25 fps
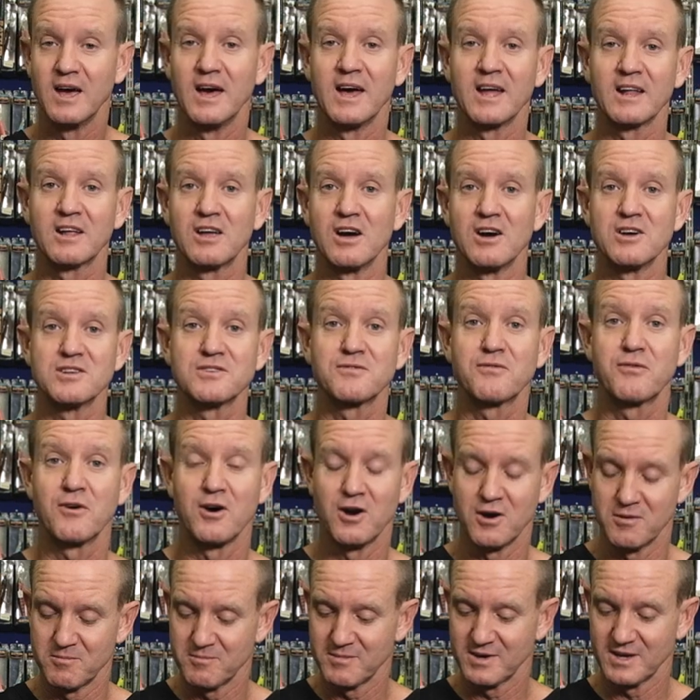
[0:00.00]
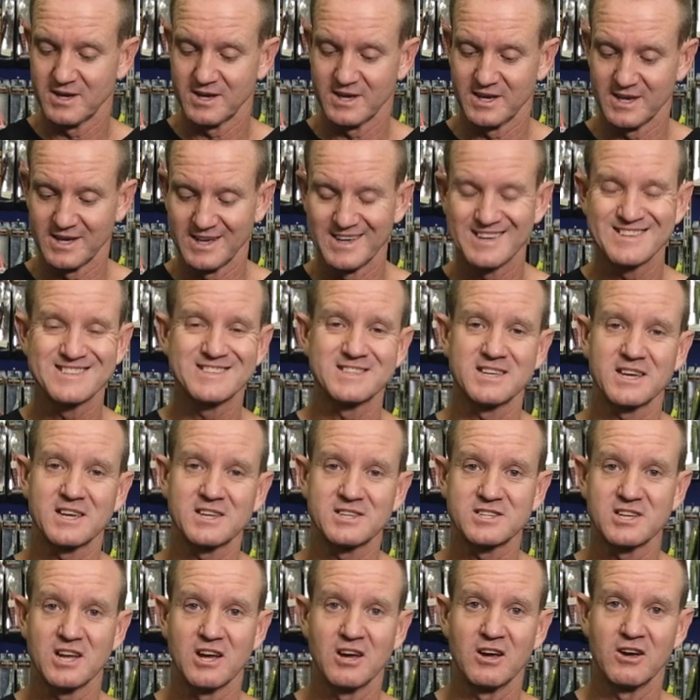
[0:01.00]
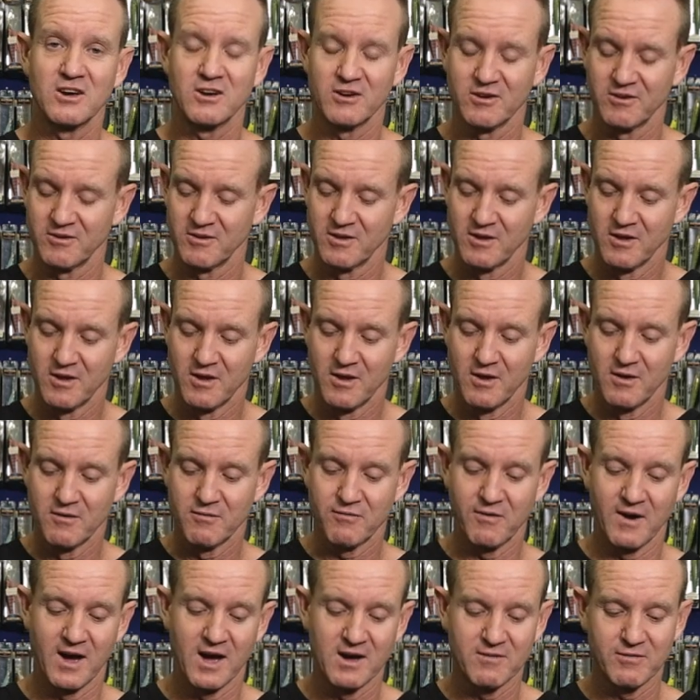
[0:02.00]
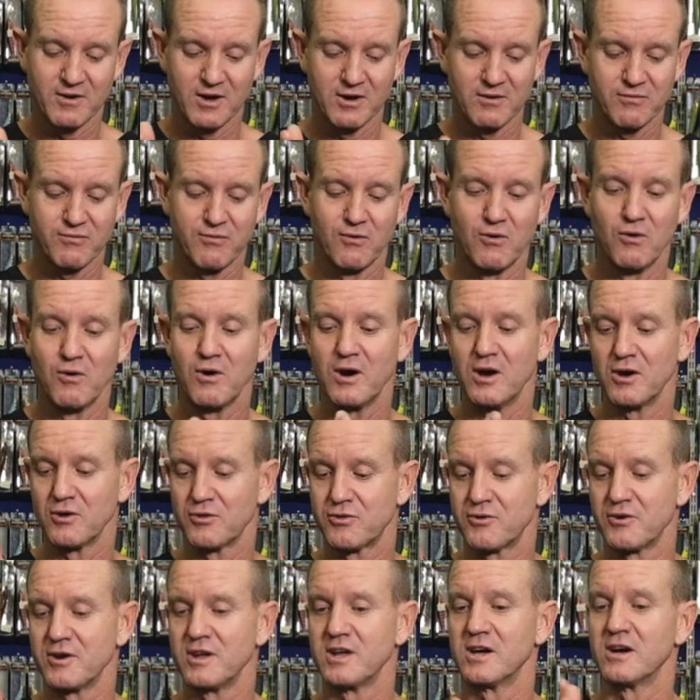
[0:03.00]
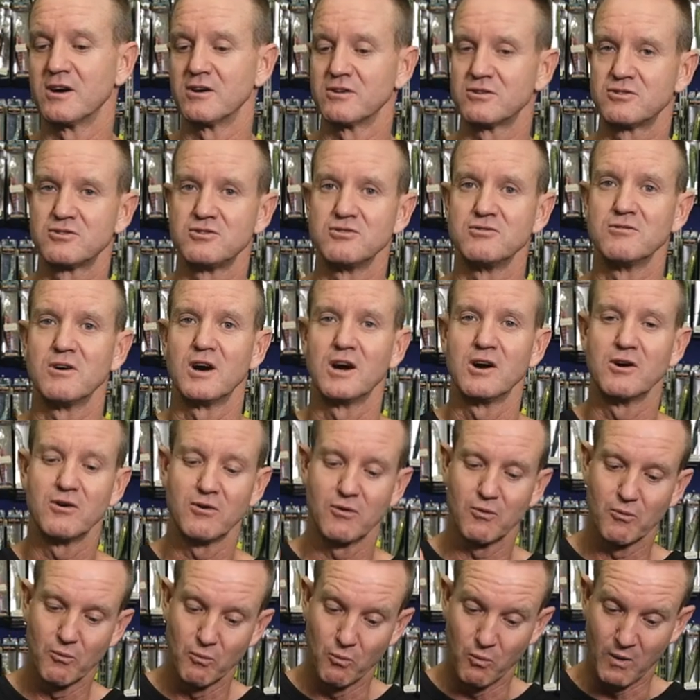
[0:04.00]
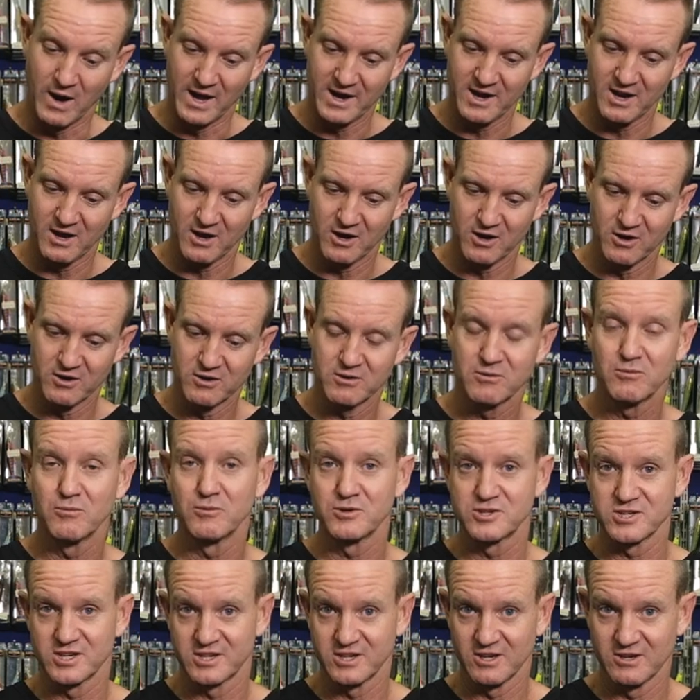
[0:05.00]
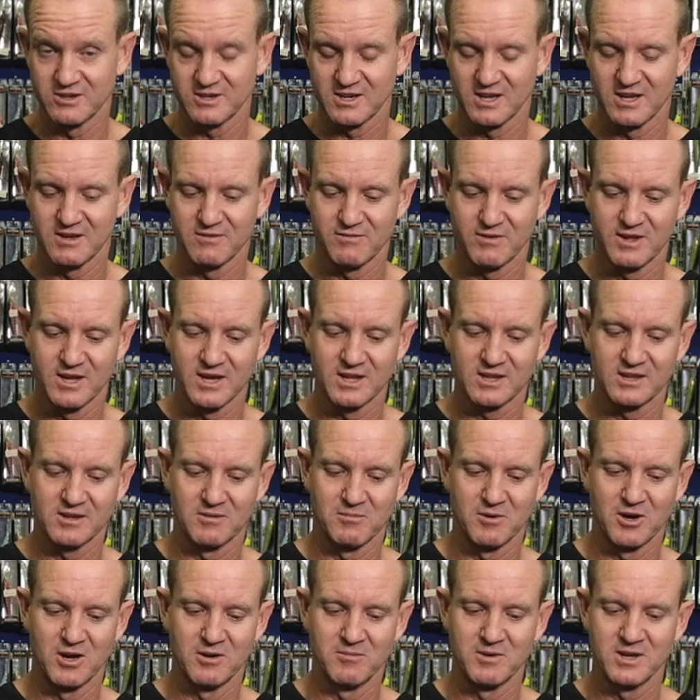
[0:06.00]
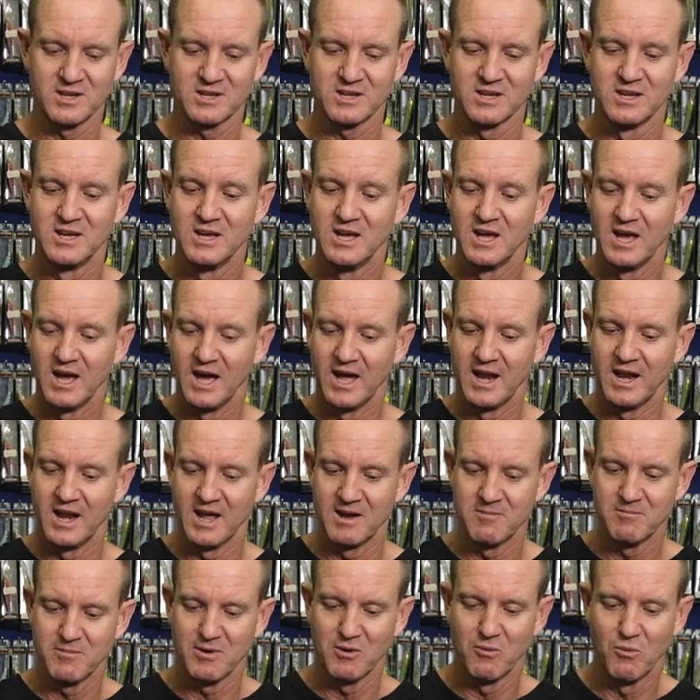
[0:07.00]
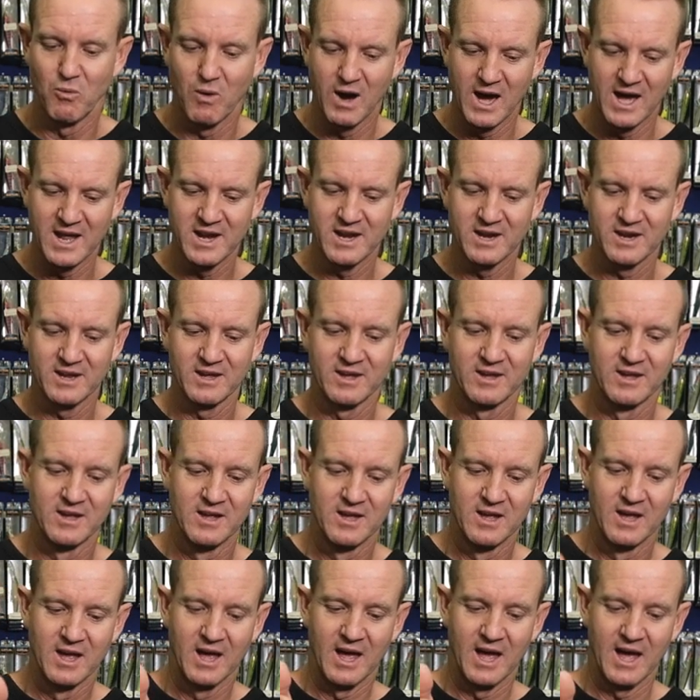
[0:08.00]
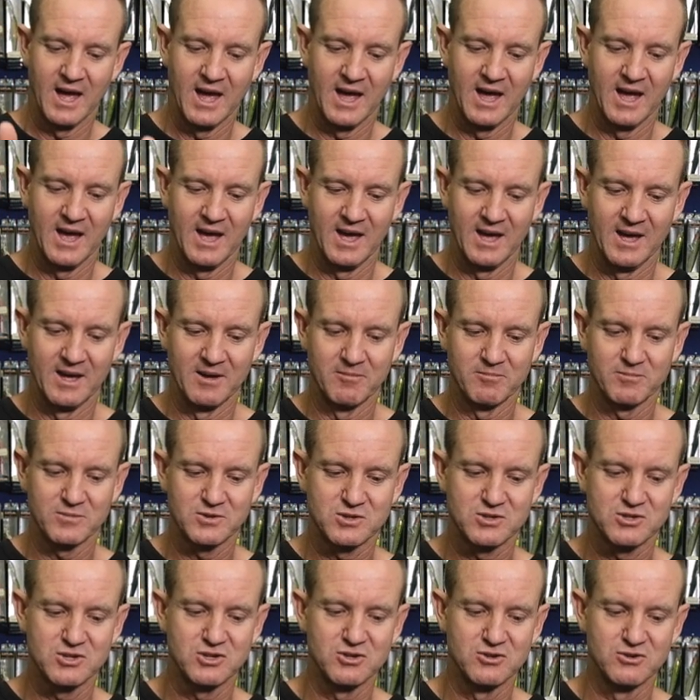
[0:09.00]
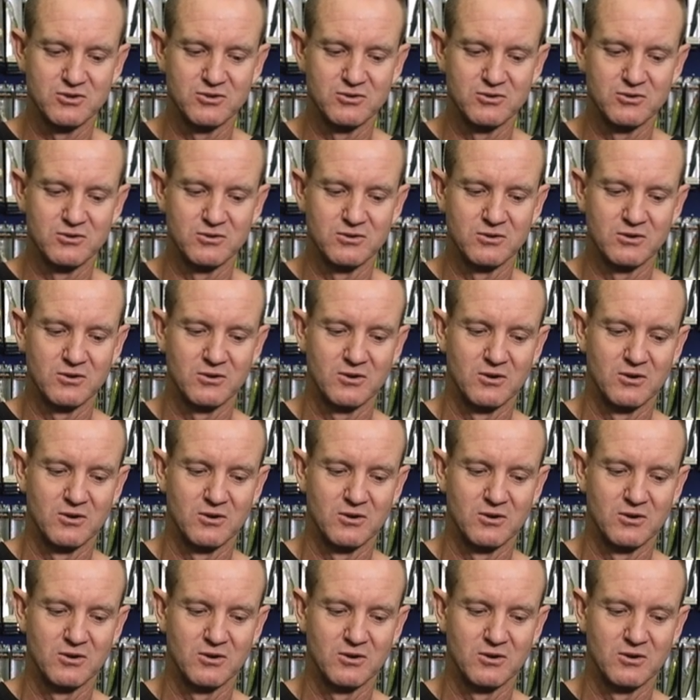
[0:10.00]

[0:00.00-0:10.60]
it goes from a 6.0, 5.0, 4.0, 3.0, 2.0, 1.0, which I don't have here at the moment, a number 1, 2,